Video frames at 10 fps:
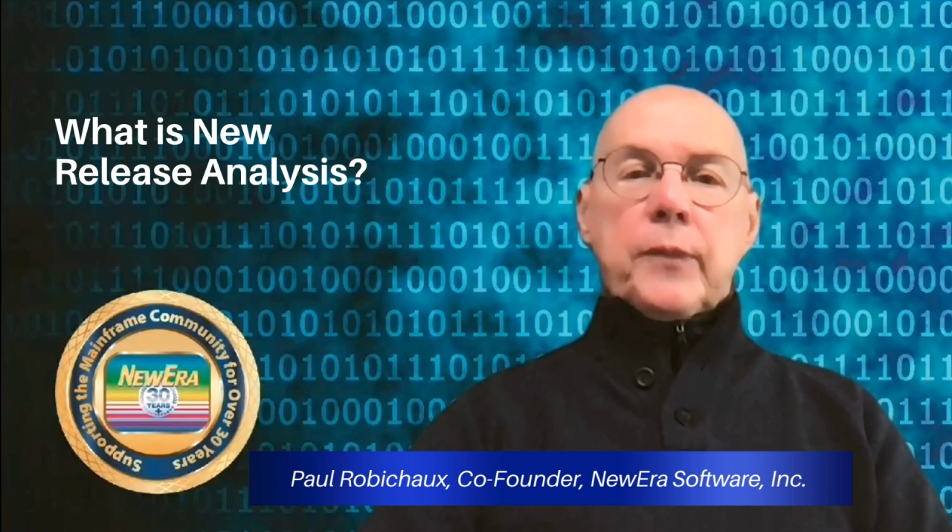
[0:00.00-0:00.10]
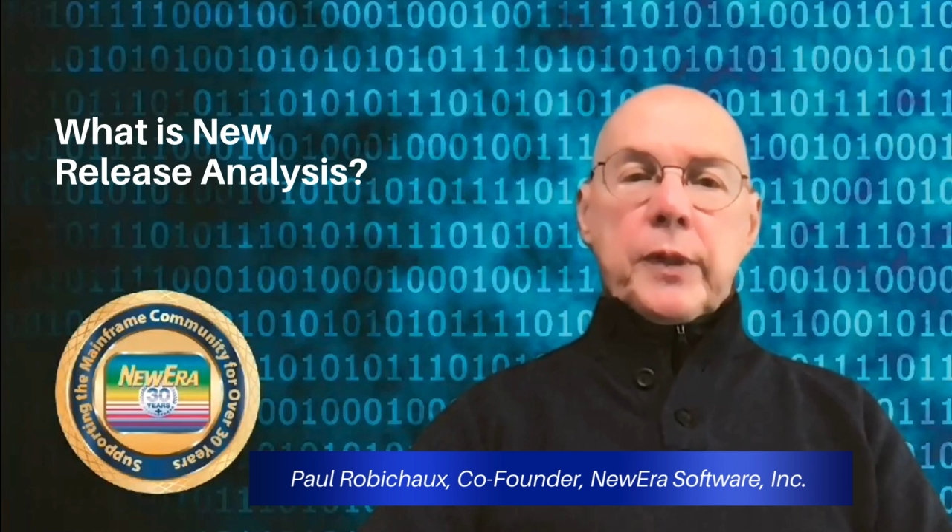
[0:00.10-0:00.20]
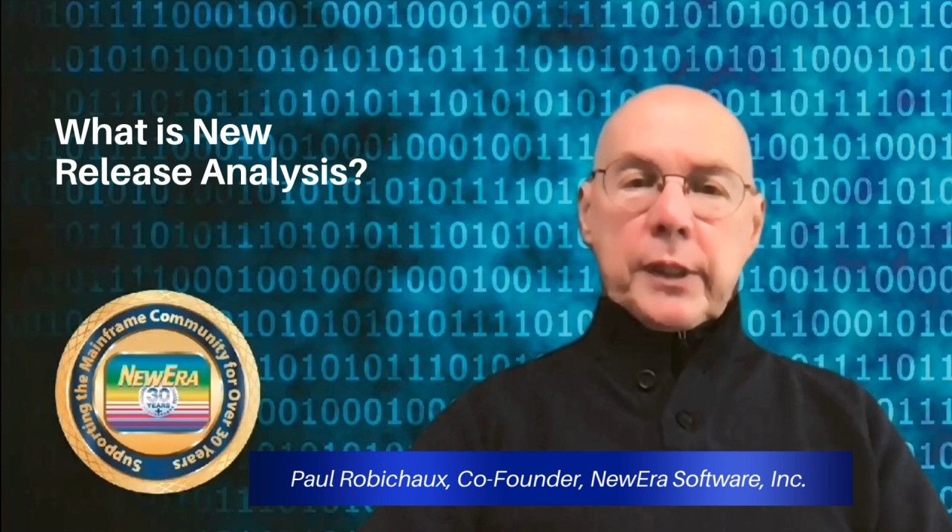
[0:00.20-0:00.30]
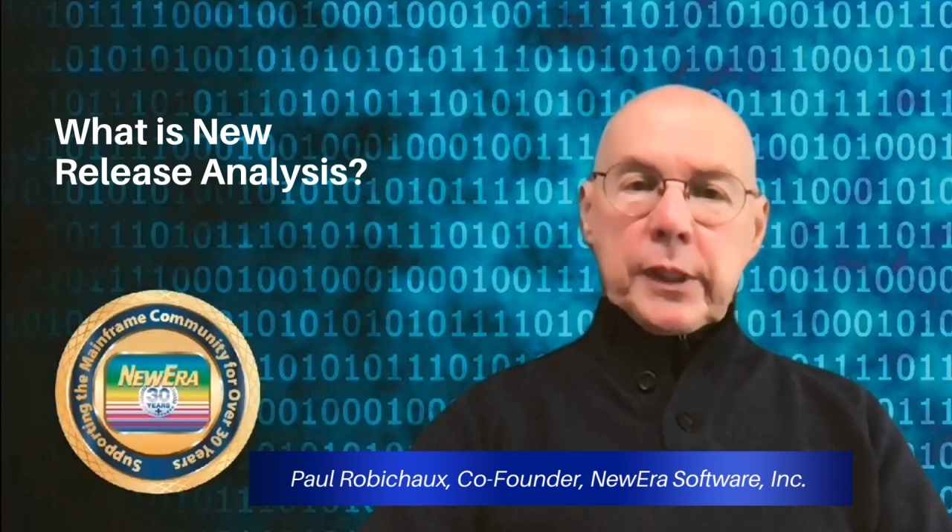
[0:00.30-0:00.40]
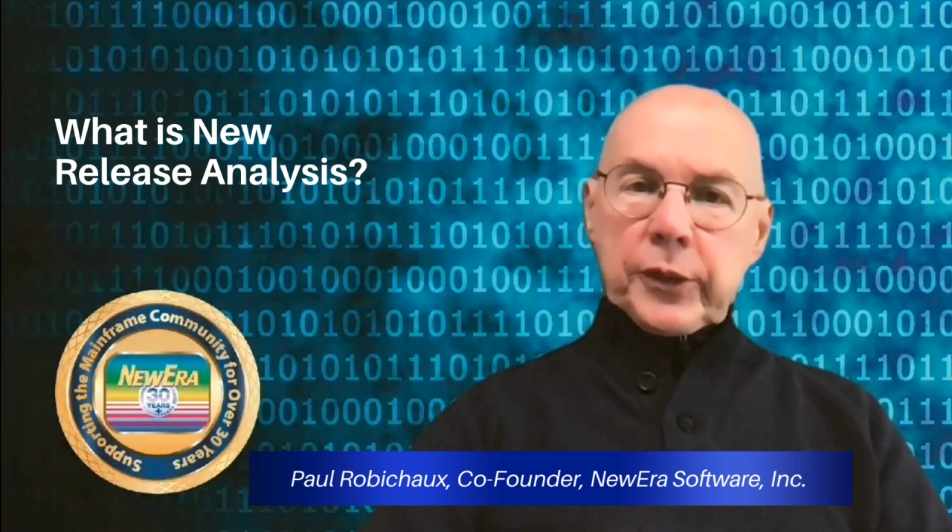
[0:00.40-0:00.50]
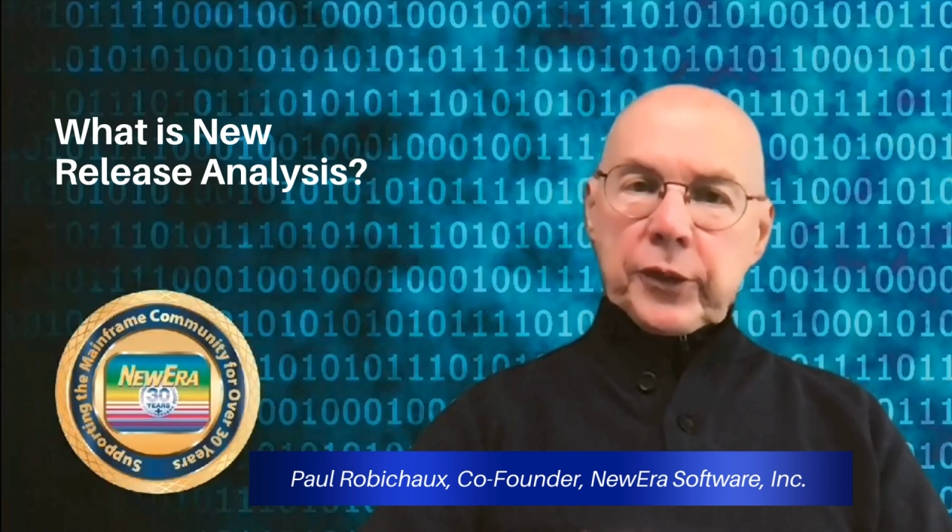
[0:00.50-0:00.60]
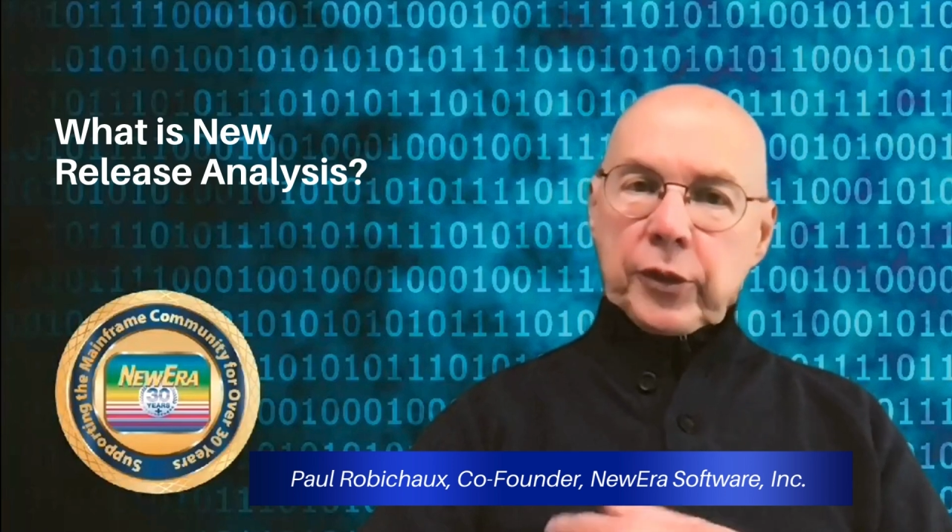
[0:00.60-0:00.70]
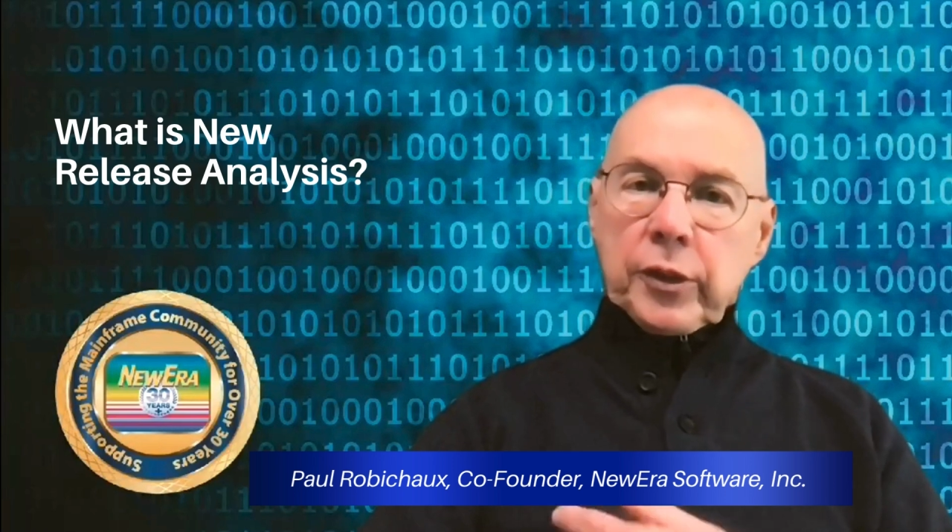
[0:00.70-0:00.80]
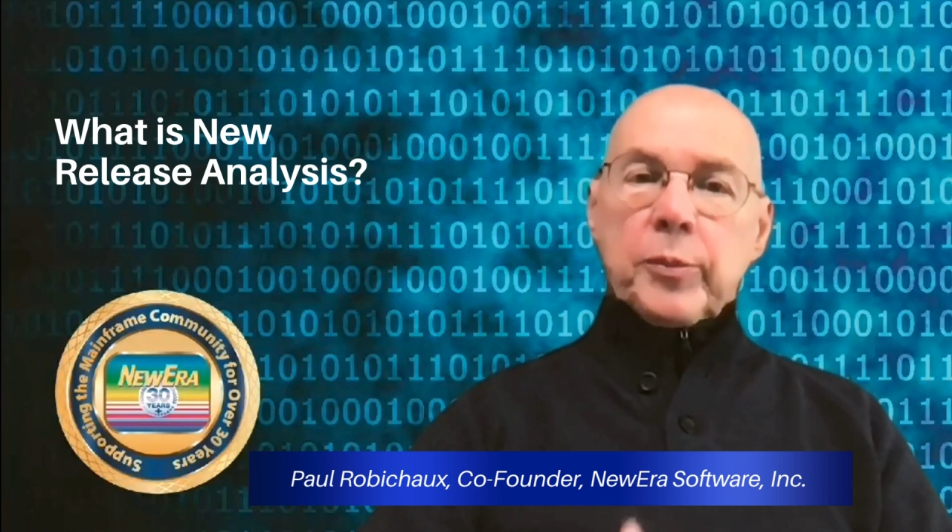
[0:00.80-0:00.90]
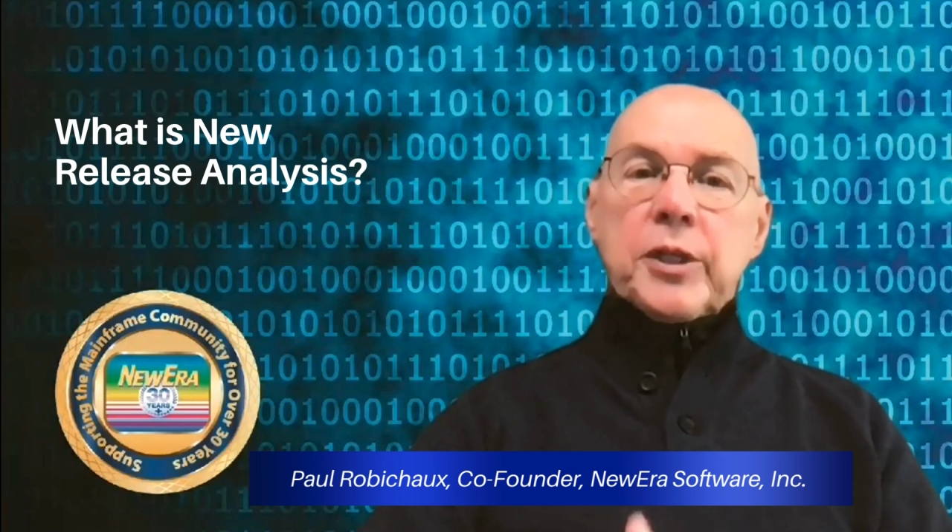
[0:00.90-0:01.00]
it's
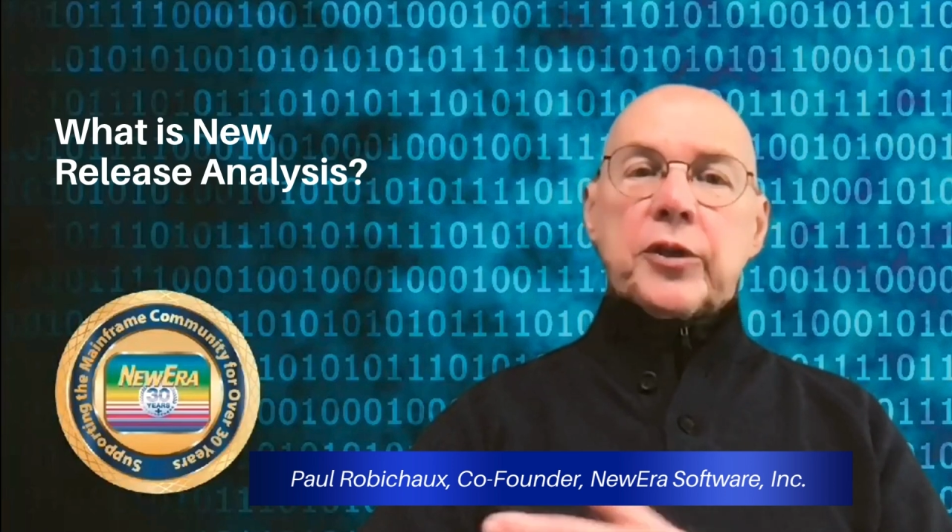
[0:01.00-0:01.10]
going to be